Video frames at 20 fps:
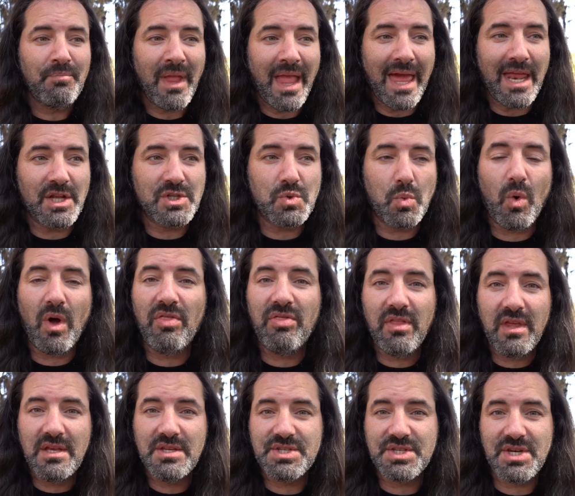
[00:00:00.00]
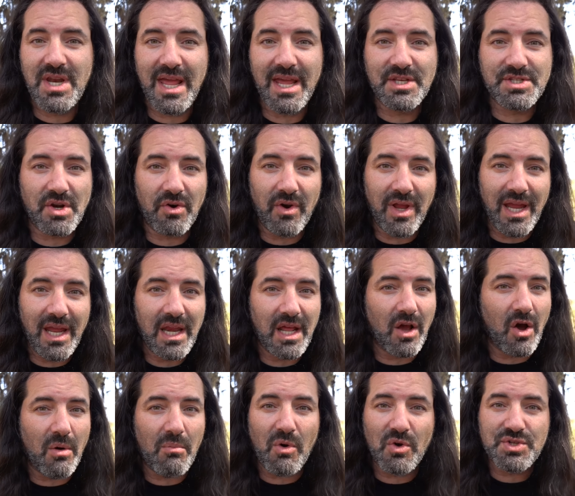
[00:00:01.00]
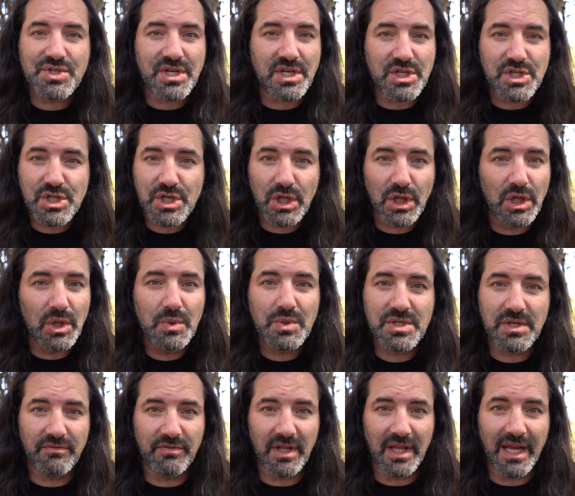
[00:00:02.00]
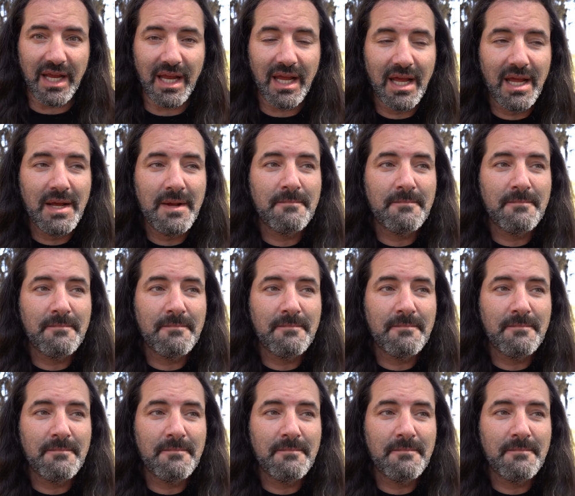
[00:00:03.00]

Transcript: and it's what these snakes are eating almost exclusively,